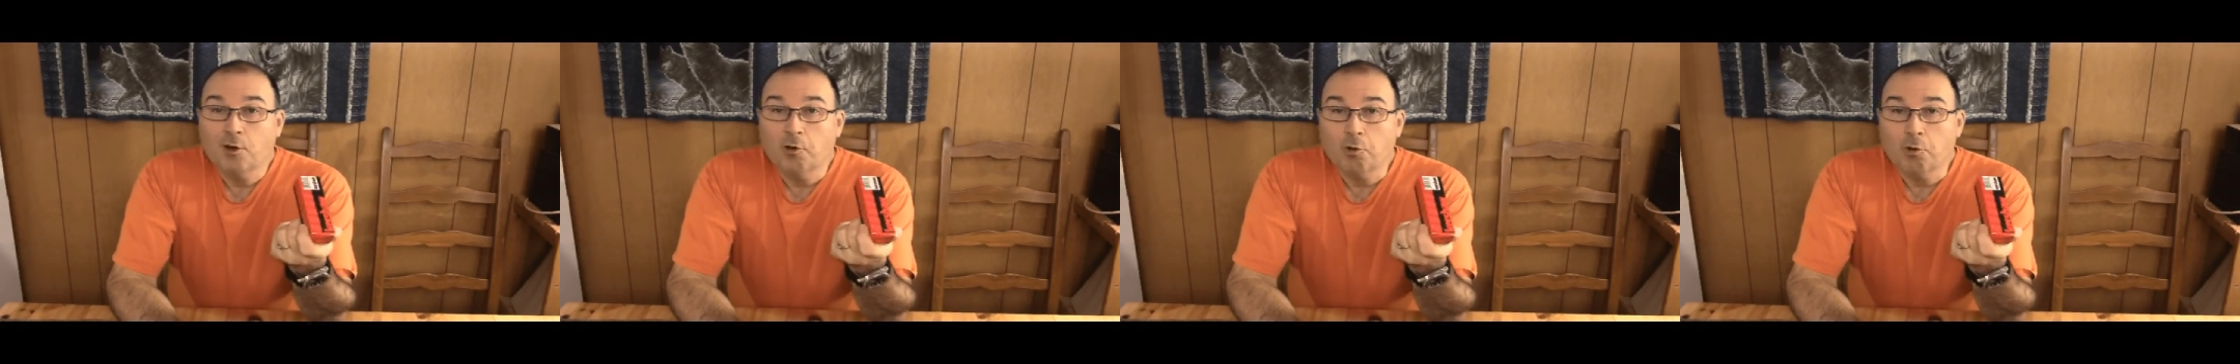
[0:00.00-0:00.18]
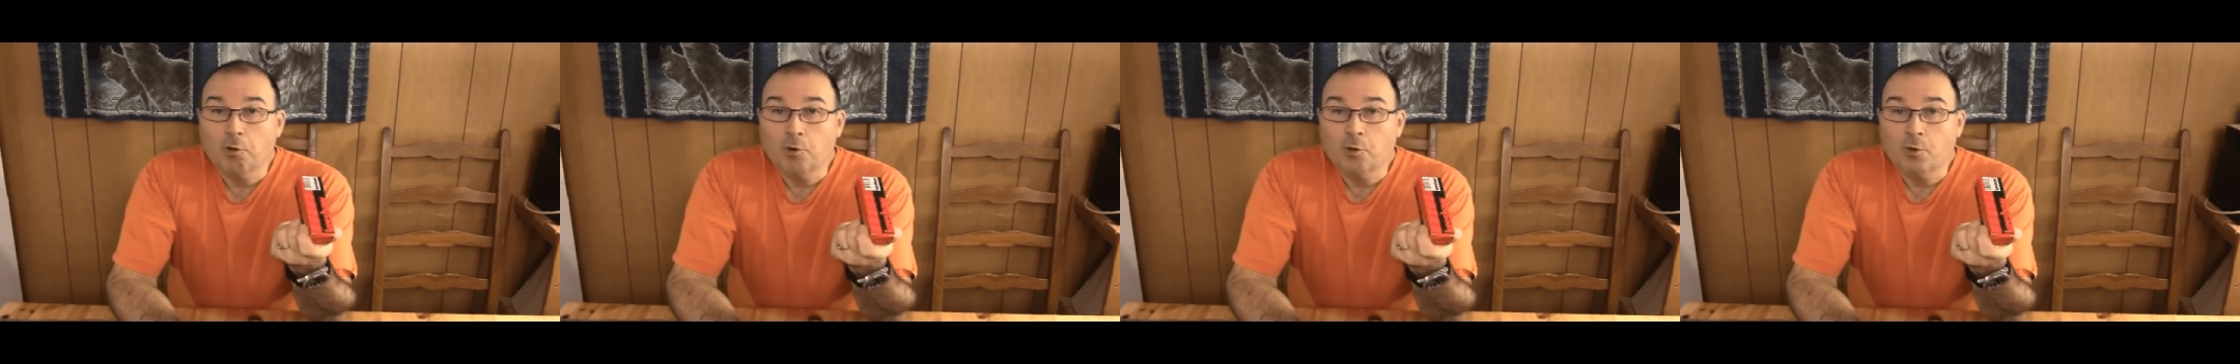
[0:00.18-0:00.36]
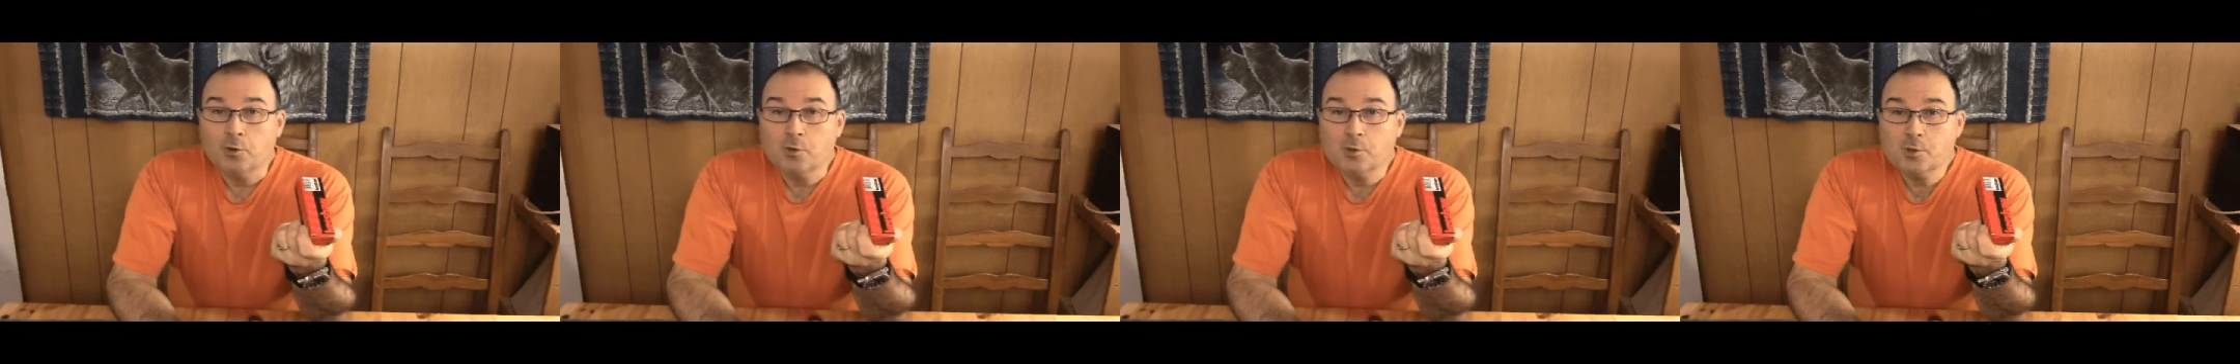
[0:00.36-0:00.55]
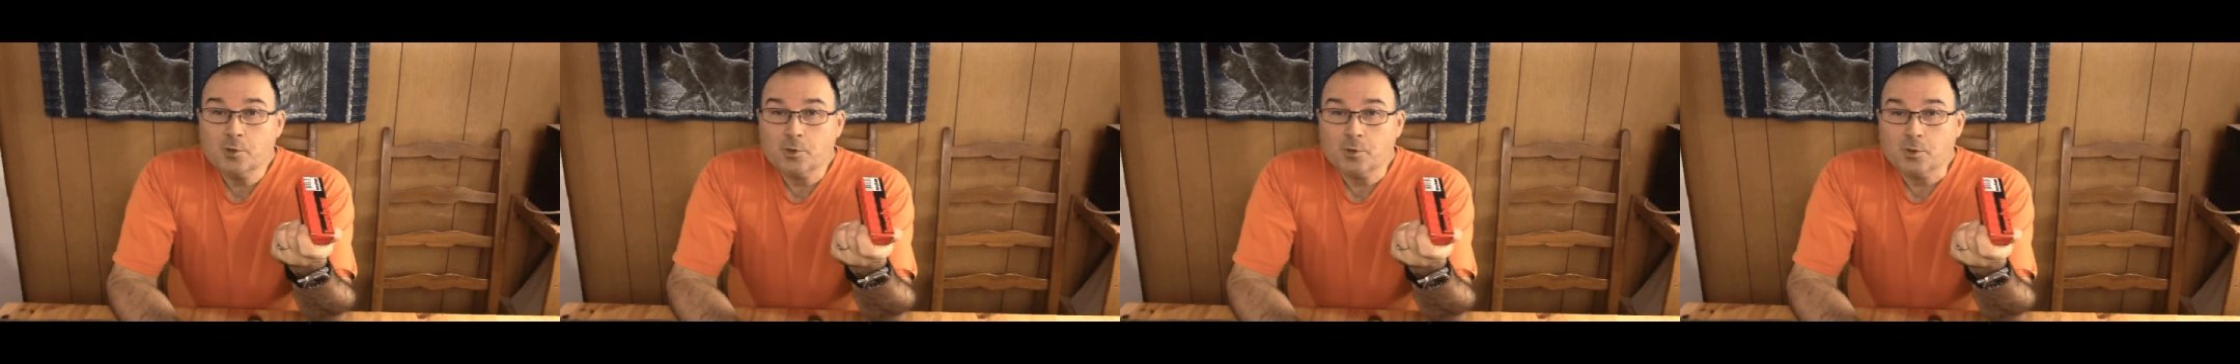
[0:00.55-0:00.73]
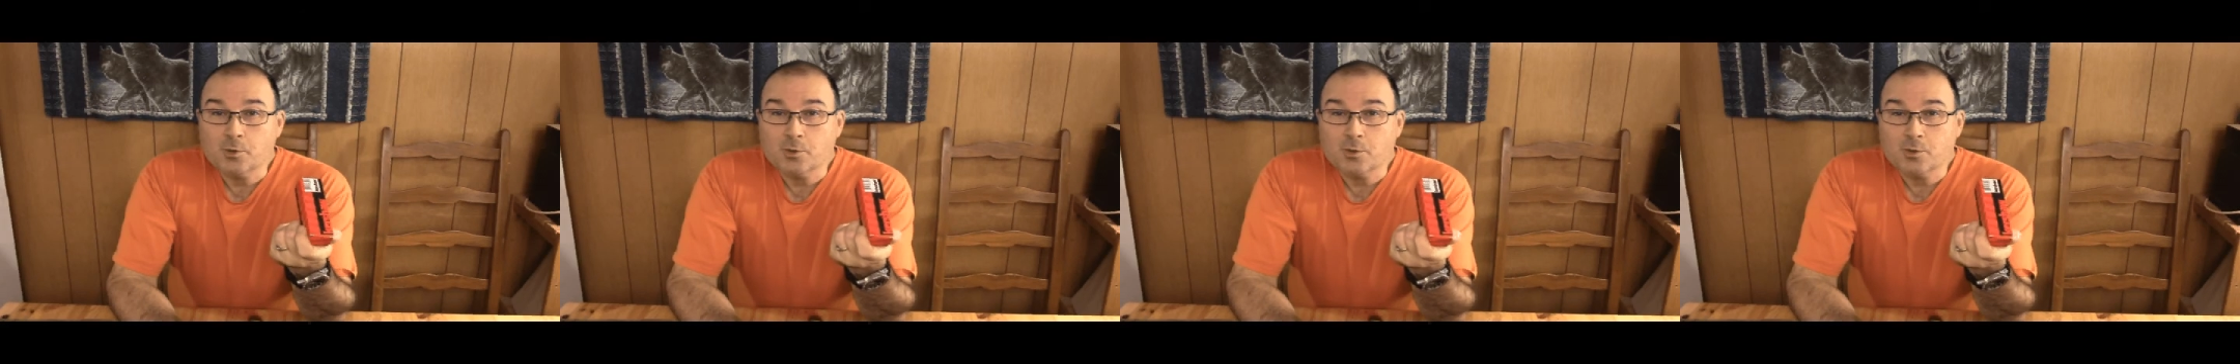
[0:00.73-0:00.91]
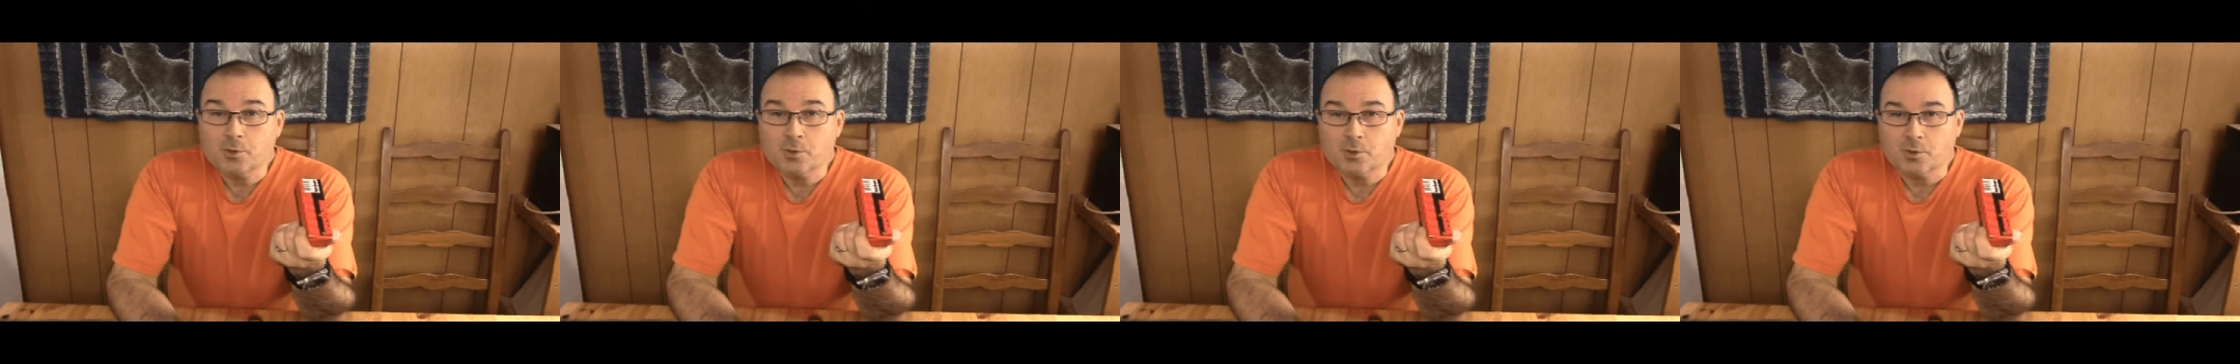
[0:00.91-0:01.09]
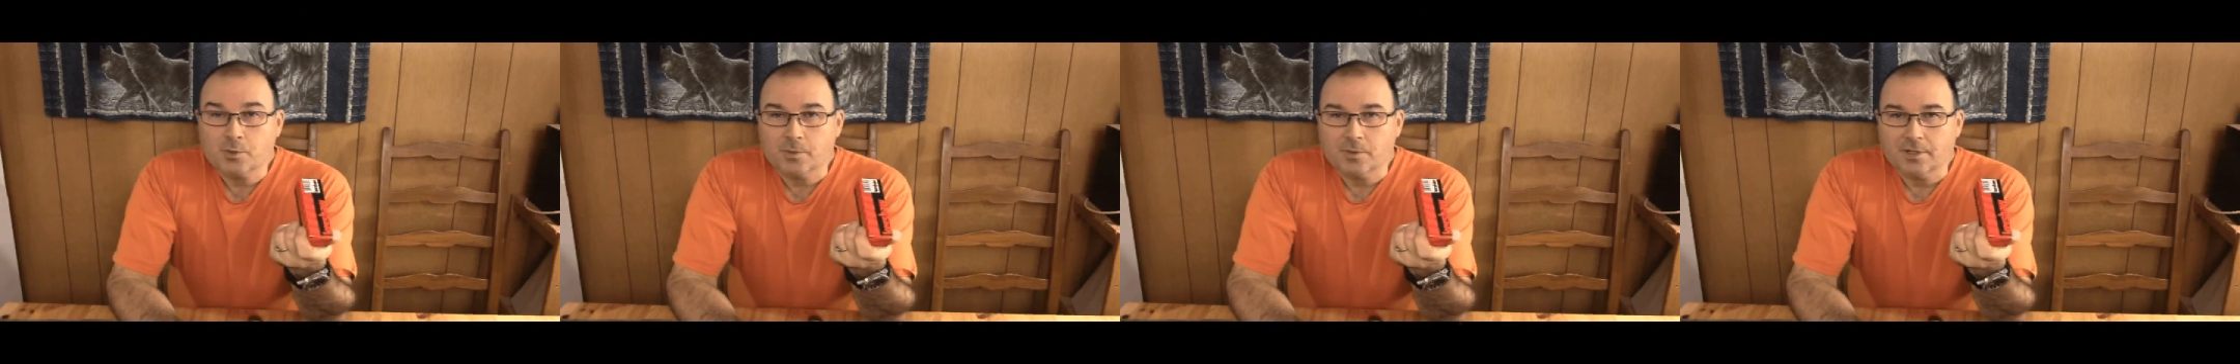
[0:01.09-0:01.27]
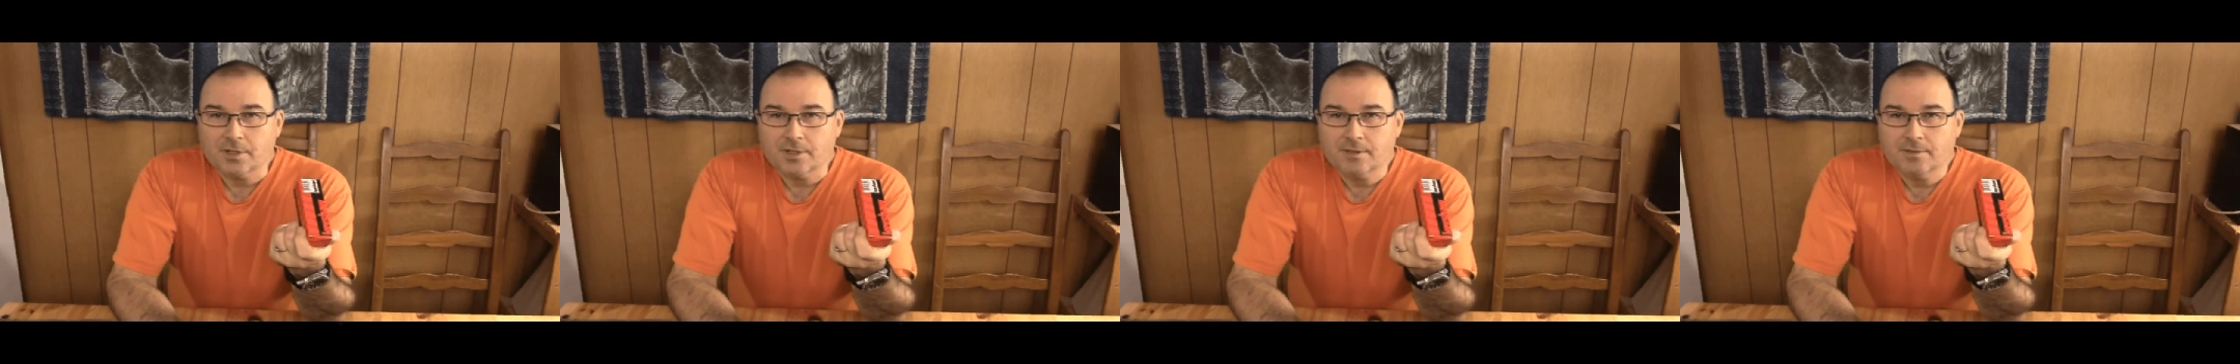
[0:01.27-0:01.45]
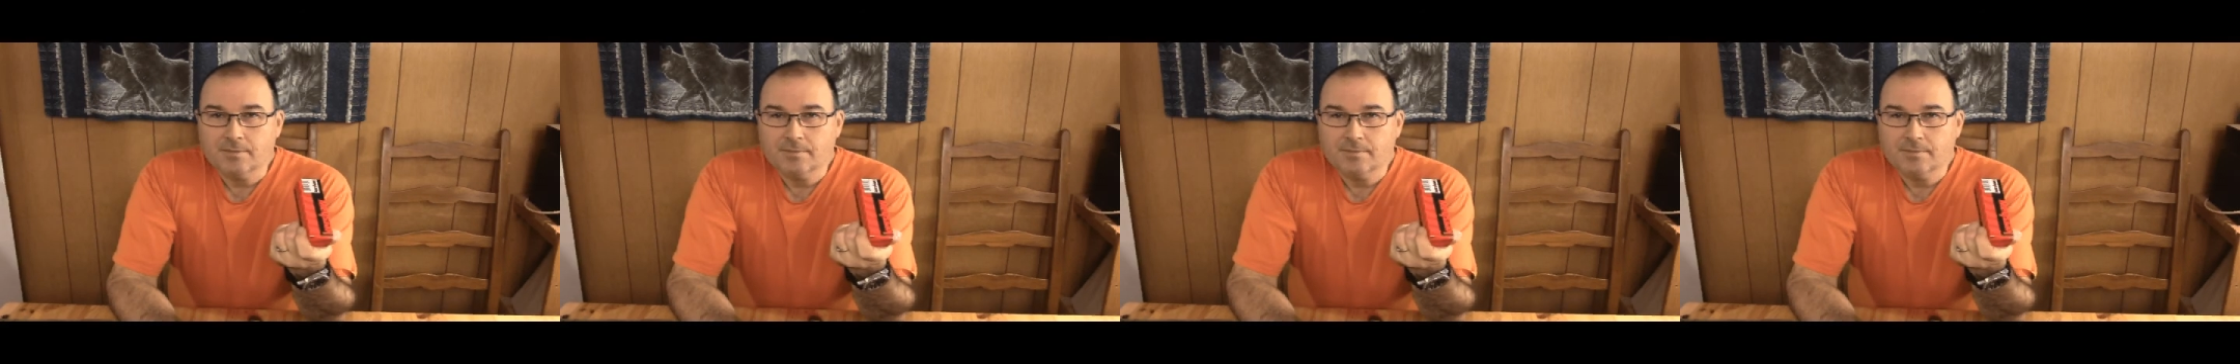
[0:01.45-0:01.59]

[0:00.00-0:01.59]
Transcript: Oso Sweet.